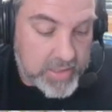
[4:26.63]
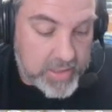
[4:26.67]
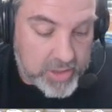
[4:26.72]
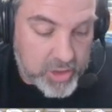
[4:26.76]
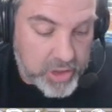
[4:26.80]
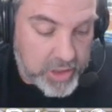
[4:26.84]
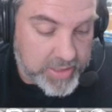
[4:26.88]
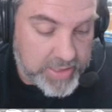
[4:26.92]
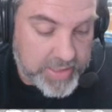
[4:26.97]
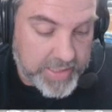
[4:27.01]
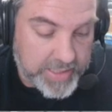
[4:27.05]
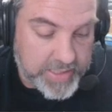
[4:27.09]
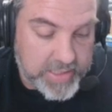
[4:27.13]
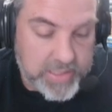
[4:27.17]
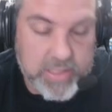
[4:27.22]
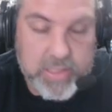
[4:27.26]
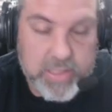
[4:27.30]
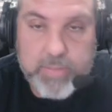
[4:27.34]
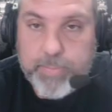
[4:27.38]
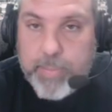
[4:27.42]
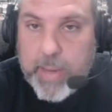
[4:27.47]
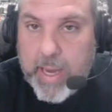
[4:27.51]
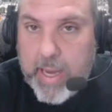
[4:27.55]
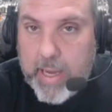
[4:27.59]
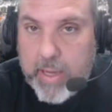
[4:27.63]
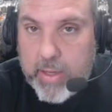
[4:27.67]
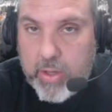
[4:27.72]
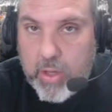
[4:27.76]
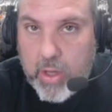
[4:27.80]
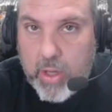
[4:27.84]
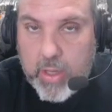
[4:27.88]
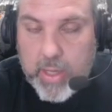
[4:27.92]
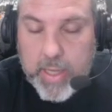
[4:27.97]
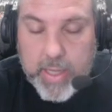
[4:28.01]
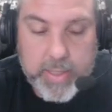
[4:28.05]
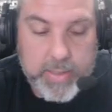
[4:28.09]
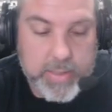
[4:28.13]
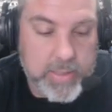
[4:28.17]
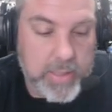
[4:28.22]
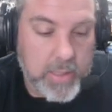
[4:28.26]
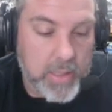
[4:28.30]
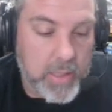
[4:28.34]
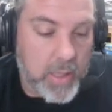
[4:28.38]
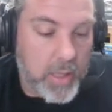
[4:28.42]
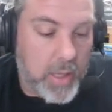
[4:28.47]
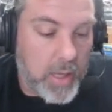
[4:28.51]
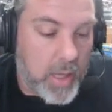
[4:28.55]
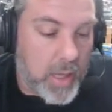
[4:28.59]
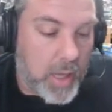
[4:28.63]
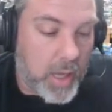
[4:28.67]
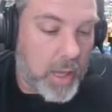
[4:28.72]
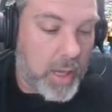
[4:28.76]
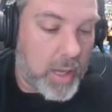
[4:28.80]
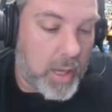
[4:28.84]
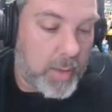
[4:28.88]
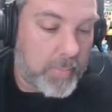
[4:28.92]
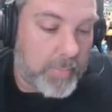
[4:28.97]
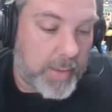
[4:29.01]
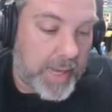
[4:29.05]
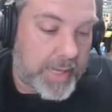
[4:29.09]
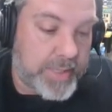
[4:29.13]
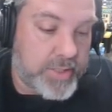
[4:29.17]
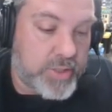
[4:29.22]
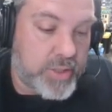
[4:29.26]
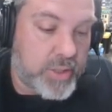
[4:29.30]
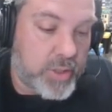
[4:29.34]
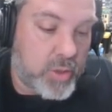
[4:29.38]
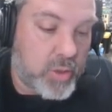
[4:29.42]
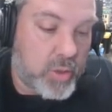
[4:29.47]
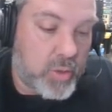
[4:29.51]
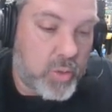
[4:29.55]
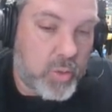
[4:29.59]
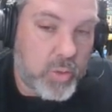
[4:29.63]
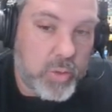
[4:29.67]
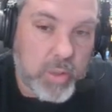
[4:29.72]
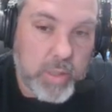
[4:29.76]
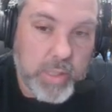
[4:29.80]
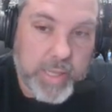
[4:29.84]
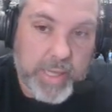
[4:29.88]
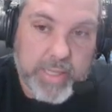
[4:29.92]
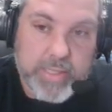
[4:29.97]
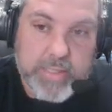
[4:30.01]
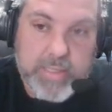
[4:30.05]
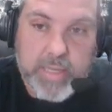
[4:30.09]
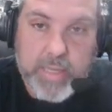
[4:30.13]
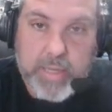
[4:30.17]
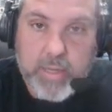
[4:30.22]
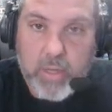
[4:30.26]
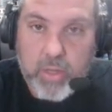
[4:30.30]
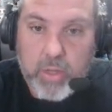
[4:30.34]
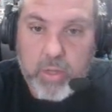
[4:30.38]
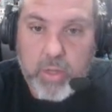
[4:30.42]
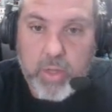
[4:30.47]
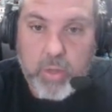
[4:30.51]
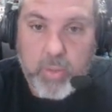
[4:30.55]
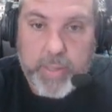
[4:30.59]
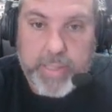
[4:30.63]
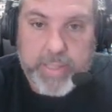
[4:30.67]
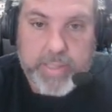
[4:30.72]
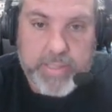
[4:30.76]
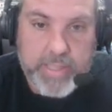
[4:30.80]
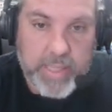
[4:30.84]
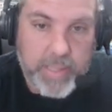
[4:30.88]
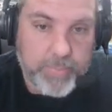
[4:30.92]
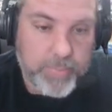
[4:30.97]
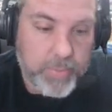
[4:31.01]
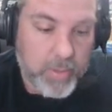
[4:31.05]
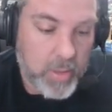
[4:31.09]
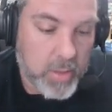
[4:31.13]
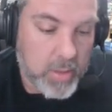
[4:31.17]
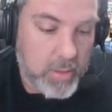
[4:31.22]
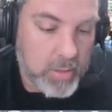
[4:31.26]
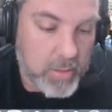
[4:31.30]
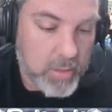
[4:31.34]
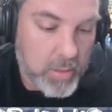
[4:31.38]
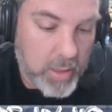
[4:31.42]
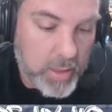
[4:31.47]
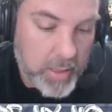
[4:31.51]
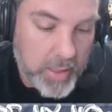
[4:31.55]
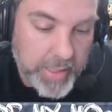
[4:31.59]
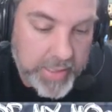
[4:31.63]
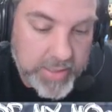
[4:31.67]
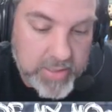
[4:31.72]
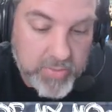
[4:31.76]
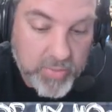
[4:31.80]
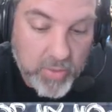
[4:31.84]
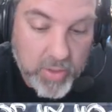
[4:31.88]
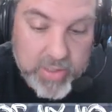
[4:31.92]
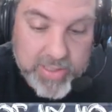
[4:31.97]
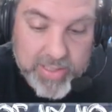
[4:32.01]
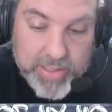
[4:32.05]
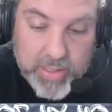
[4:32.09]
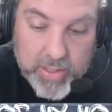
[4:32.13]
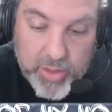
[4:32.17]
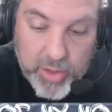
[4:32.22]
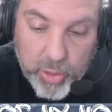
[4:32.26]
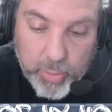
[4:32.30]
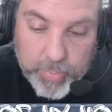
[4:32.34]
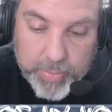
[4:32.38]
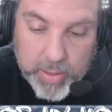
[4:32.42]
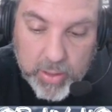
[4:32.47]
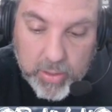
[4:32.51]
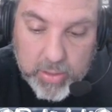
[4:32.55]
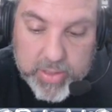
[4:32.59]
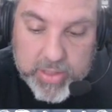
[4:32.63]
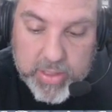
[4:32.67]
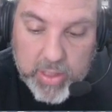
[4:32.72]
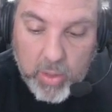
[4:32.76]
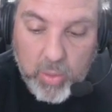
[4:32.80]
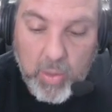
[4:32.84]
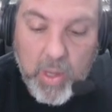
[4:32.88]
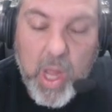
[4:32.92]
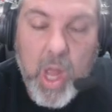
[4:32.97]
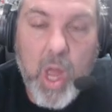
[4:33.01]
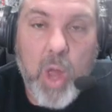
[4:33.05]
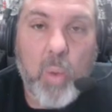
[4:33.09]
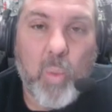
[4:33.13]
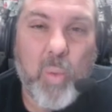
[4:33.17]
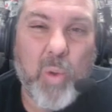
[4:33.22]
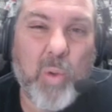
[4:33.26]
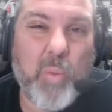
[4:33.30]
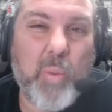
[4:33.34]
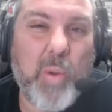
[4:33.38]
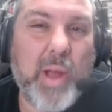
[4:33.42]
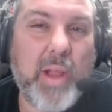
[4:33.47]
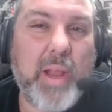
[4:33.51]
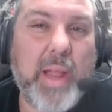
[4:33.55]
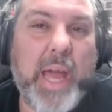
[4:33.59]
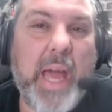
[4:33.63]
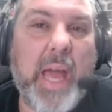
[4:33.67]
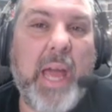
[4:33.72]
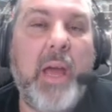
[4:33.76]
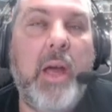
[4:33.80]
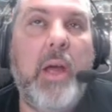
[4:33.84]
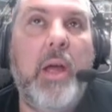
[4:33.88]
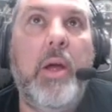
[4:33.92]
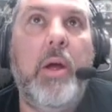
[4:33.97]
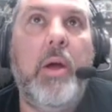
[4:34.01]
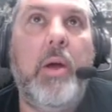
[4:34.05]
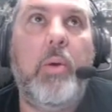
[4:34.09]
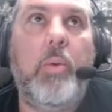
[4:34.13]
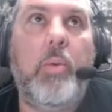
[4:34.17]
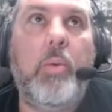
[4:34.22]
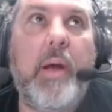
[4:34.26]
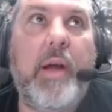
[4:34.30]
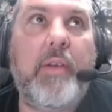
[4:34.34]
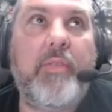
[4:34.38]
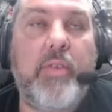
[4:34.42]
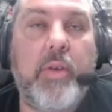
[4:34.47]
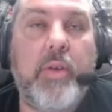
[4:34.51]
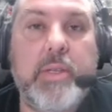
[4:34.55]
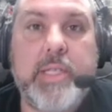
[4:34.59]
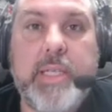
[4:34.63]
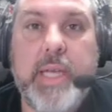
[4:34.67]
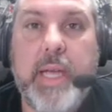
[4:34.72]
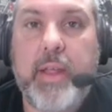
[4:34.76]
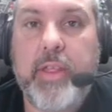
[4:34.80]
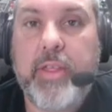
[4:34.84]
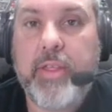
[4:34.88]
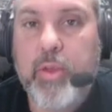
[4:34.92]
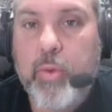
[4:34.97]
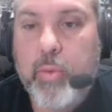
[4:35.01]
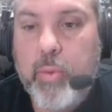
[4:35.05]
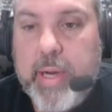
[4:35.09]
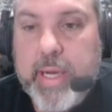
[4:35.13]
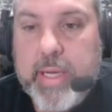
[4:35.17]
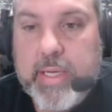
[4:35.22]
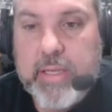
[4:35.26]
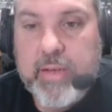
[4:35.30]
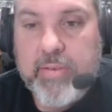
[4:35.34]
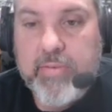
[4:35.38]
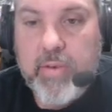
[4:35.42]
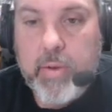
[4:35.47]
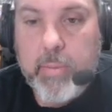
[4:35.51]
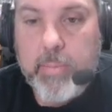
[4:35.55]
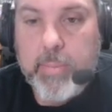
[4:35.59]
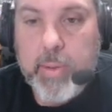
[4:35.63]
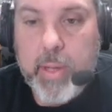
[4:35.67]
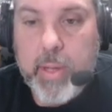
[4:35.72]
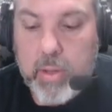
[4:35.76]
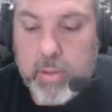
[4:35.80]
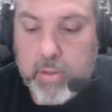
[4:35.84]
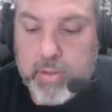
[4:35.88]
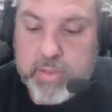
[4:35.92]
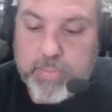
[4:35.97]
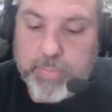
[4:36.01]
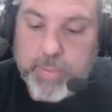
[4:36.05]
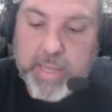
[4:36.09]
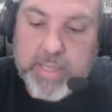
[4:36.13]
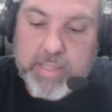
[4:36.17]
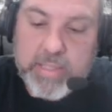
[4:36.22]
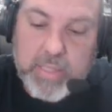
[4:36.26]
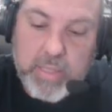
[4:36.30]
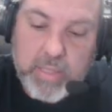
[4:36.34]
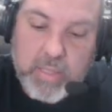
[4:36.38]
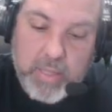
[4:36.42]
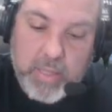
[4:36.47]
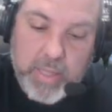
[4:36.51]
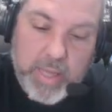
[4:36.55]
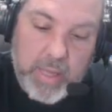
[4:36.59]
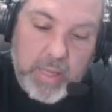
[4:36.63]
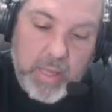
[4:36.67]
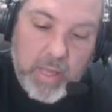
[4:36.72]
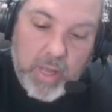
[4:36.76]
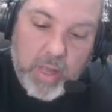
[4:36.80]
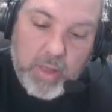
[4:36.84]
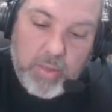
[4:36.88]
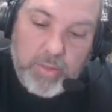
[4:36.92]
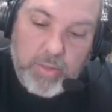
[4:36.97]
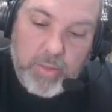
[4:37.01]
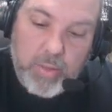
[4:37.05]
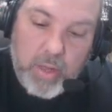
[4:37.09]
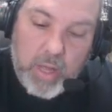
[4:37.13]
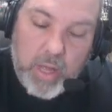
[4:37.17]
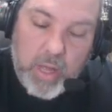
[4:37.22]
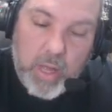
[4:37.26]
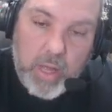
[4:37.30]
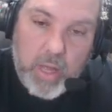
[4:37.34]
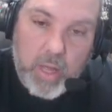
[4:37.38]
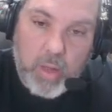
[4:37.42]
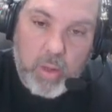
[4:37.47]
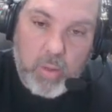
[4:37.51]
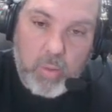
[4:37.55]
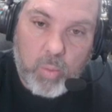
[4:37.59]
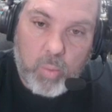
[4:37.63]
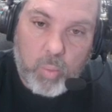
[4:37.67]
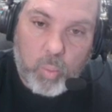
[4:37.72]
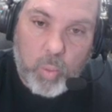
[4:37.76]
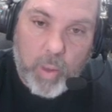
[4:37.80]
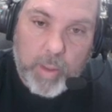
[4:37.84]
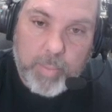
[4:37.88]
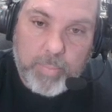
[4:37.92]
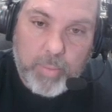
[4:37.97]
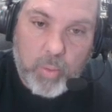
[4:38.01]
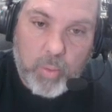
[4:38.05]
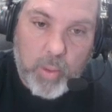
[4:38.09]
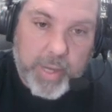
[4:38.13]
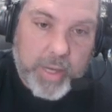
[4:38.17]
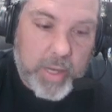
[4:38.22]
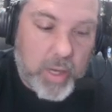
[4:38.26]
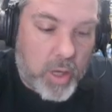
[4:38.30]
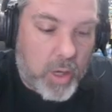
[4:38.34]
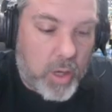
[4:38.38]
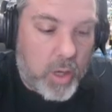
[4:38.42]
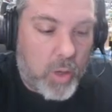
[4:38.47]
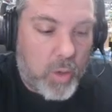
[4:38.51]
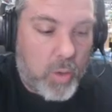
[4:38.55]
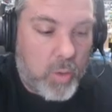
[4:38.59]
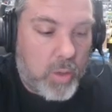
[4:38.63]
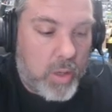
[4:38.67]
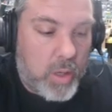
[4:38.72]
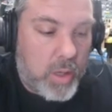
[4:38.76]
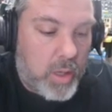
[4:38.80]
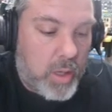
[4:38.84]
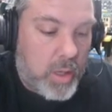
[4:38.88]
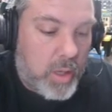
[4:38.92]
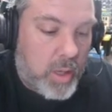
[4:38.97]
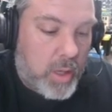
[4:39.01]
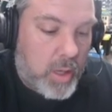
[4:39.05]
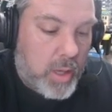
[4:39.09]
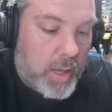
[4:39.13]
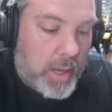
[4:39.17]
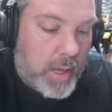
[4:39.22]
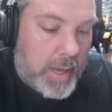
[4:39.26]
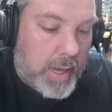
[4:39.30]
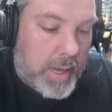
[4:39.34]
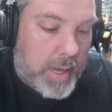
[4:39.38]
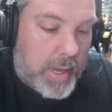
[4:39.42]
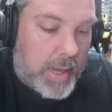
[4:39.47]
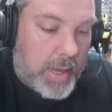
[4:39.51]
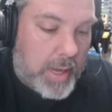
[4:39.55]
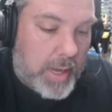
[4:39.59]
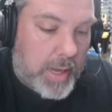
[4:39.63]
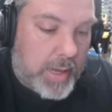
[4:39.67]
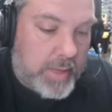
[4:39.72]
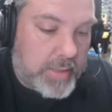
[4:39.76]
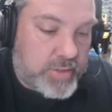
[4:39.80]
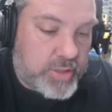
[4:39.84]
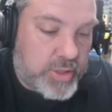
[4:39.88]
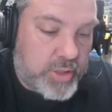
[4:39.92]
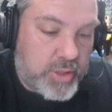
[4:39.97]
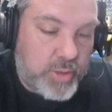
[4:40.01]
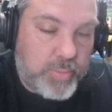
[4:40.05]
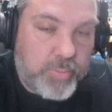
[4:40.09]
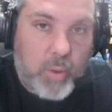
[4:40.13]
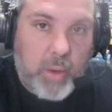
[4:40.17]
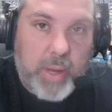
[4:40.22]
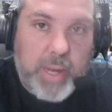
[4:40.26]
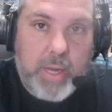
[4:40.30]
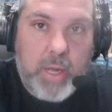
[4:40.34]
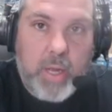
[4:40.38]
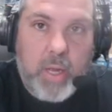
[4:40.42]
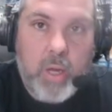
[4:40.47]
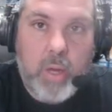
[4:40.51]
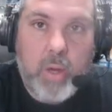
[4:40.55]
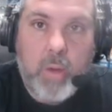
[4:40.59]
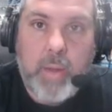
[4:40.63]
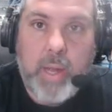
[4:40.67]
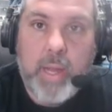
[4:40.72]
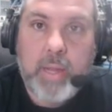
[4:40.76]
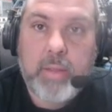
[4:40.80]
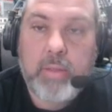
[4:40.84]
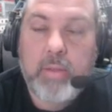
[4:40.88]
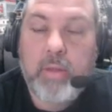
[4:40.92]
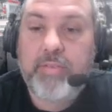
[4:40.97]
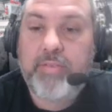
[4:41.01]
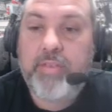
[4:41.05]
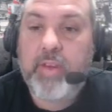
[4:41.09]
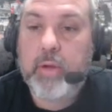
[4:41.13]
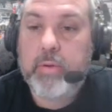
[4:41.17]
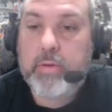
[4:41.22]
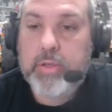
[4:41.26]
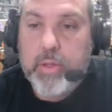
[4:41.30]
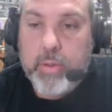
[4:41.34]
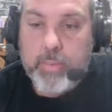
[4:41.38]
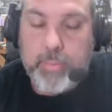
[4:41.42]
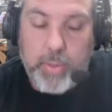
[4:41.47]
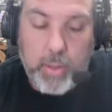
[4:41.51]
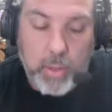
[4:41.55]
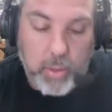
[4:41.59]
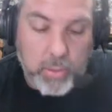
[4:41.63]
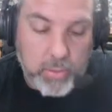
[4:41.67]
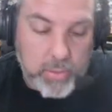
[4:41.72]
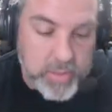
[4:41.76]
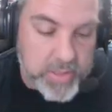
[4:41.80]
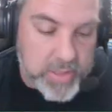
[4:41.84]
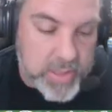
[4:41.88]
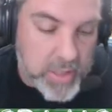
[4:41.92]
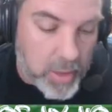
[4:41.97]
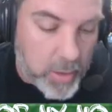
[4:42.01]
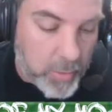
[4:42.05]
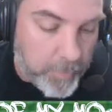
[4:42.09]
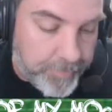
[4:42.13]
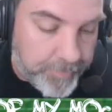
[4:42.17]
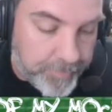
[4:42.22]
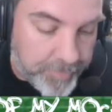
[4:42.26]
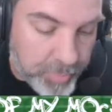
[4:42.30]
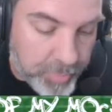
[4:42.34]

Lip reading: just expand on it. I do intend on going deeper as far as the new build. So we're really referencing three different builds, basically 1.0, 2.0, and the future build. So